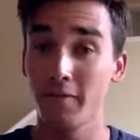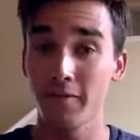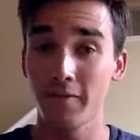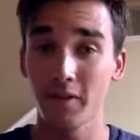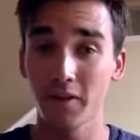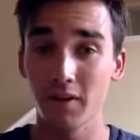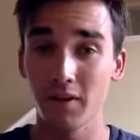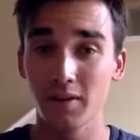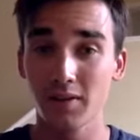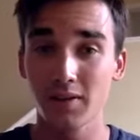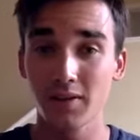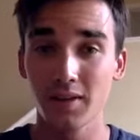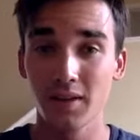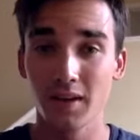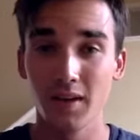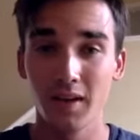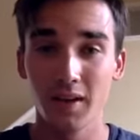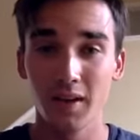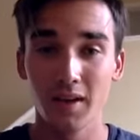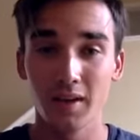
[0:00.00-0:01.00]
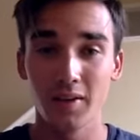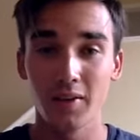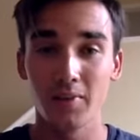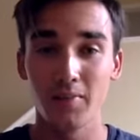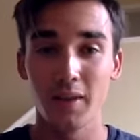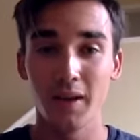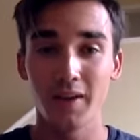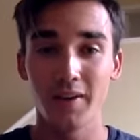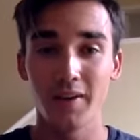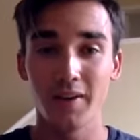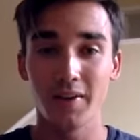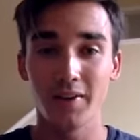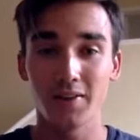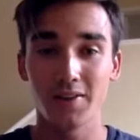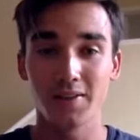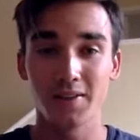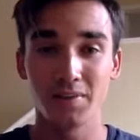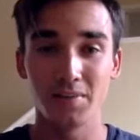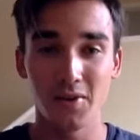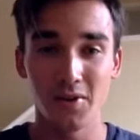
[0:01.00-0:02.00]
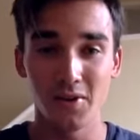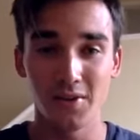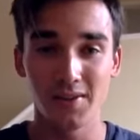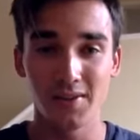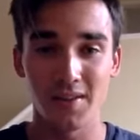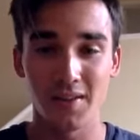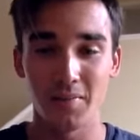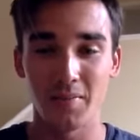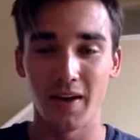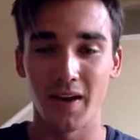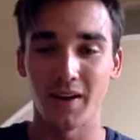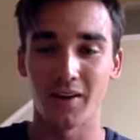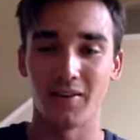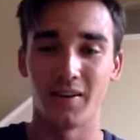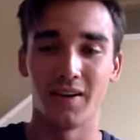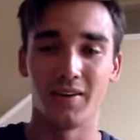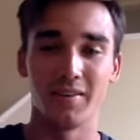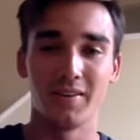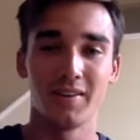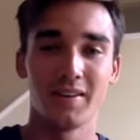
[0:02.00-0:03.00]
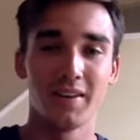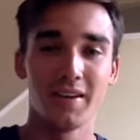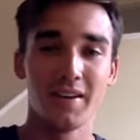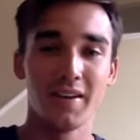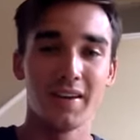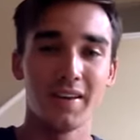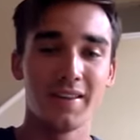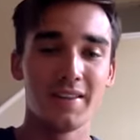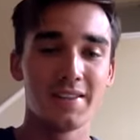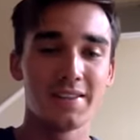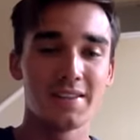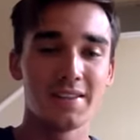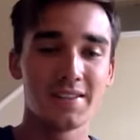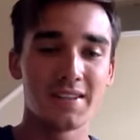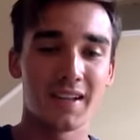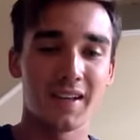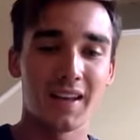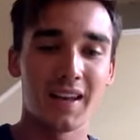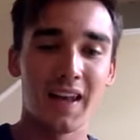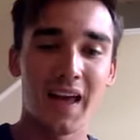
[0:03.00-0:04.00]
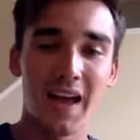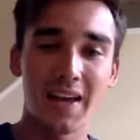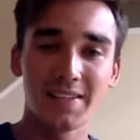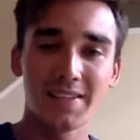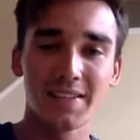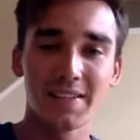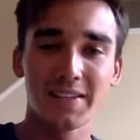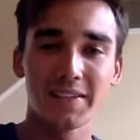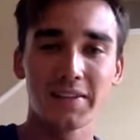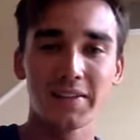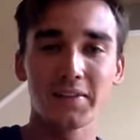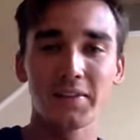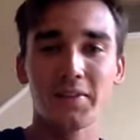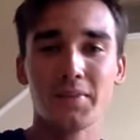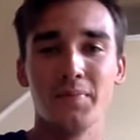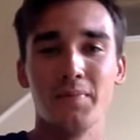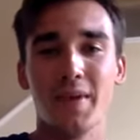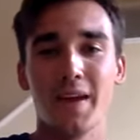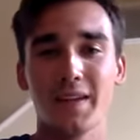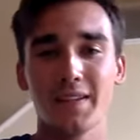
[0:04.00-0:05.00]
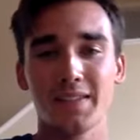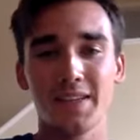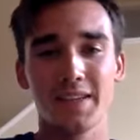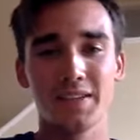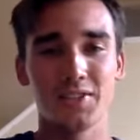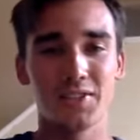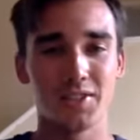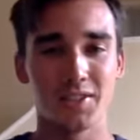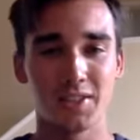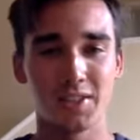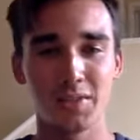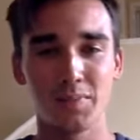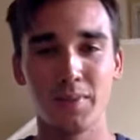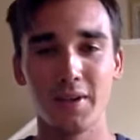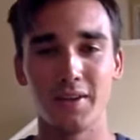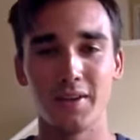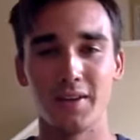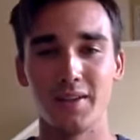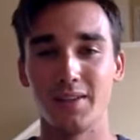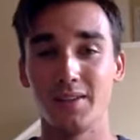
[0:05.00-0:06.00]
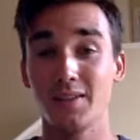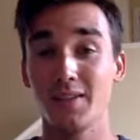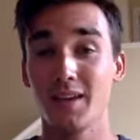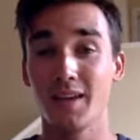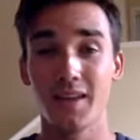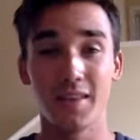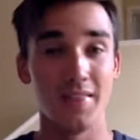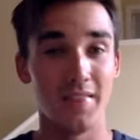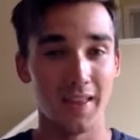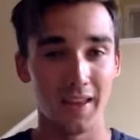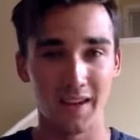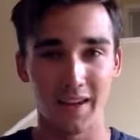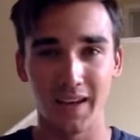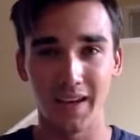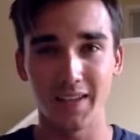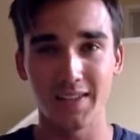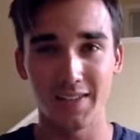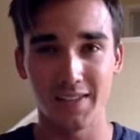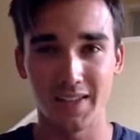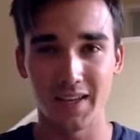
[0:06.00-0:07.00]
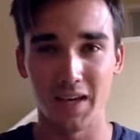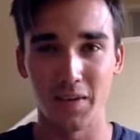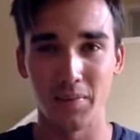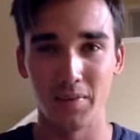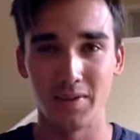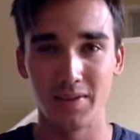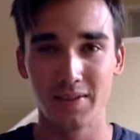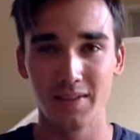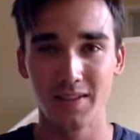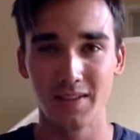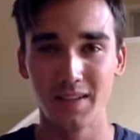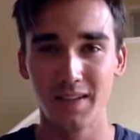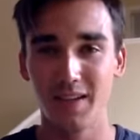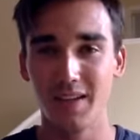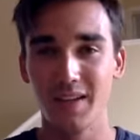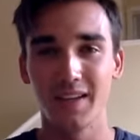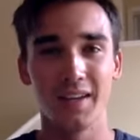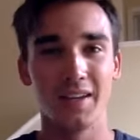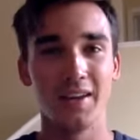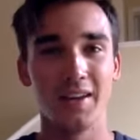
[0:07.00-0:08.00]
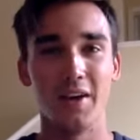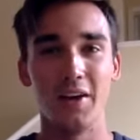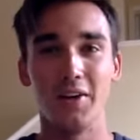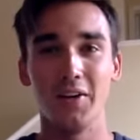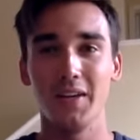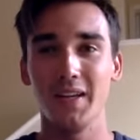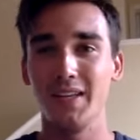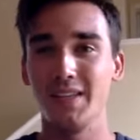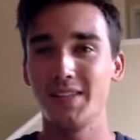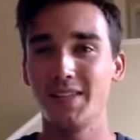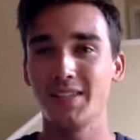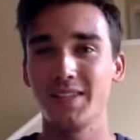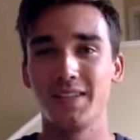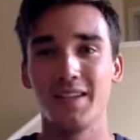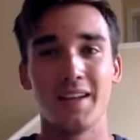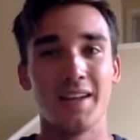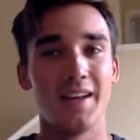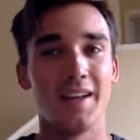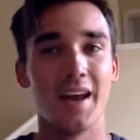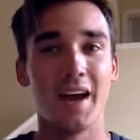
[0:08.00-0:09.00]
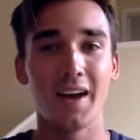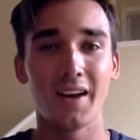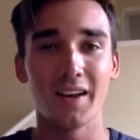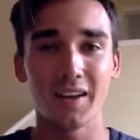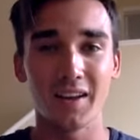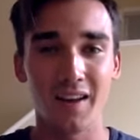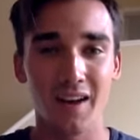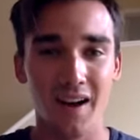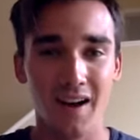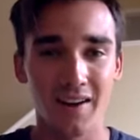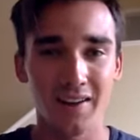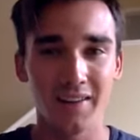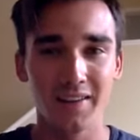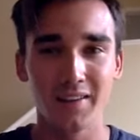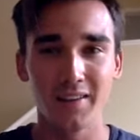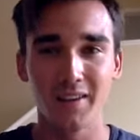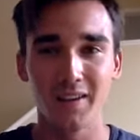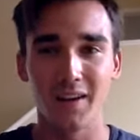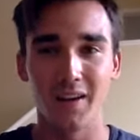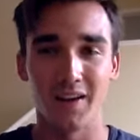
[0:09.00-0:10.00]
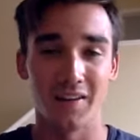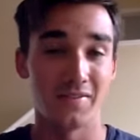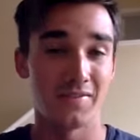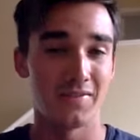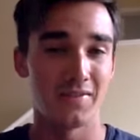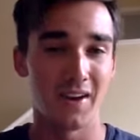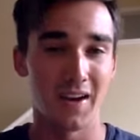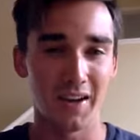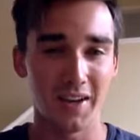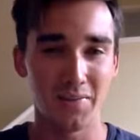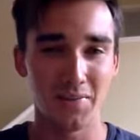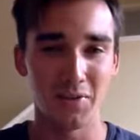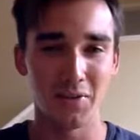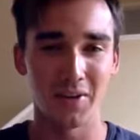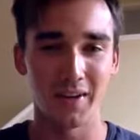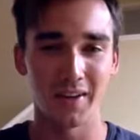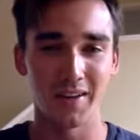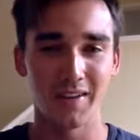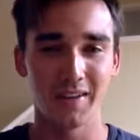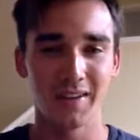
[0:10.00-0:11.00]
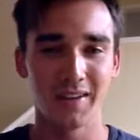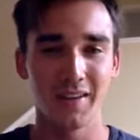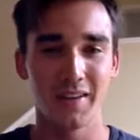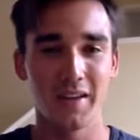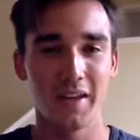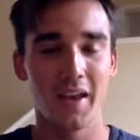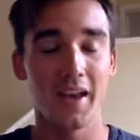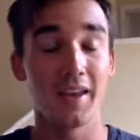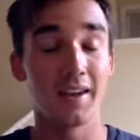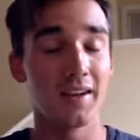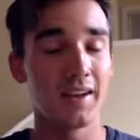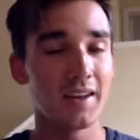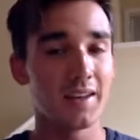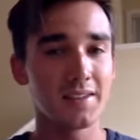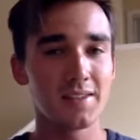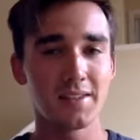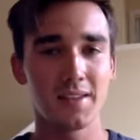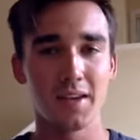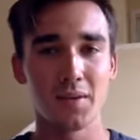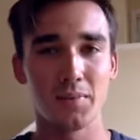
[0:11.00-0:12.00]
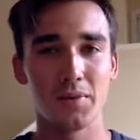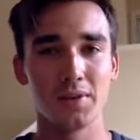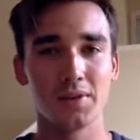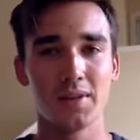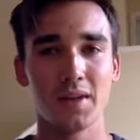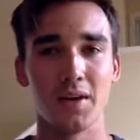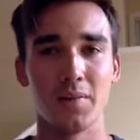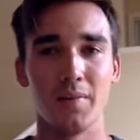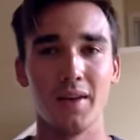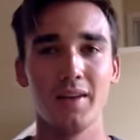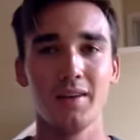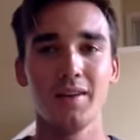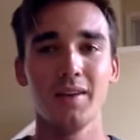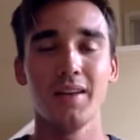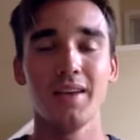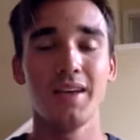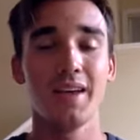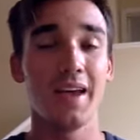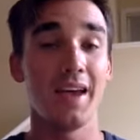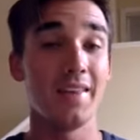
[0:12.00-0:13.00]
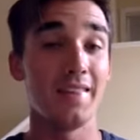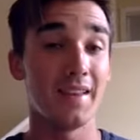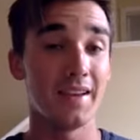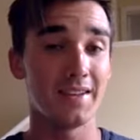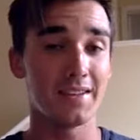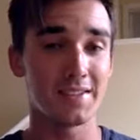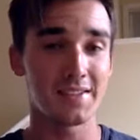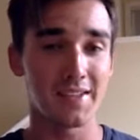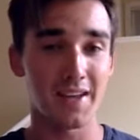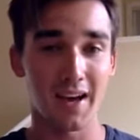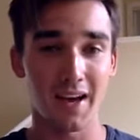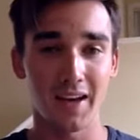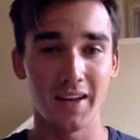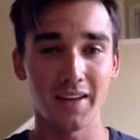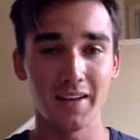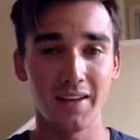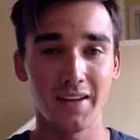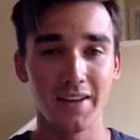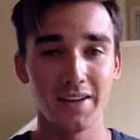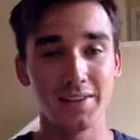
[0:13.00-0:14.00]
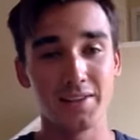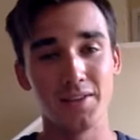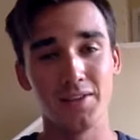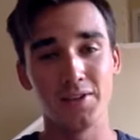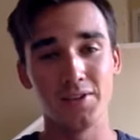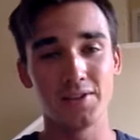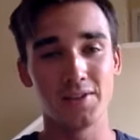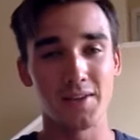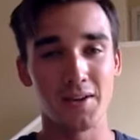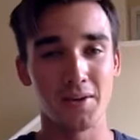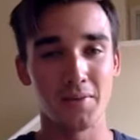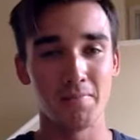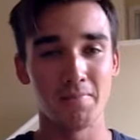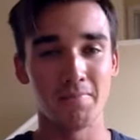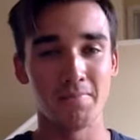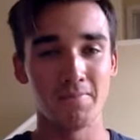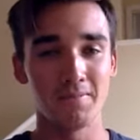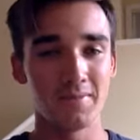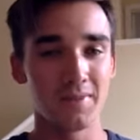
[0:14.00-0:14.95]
first you might notice some noise in the background. This is a classic meditation experience, the landscapers. You know, it's 9 o'clock on a Friday morning and landscapers come in and they decide to do some,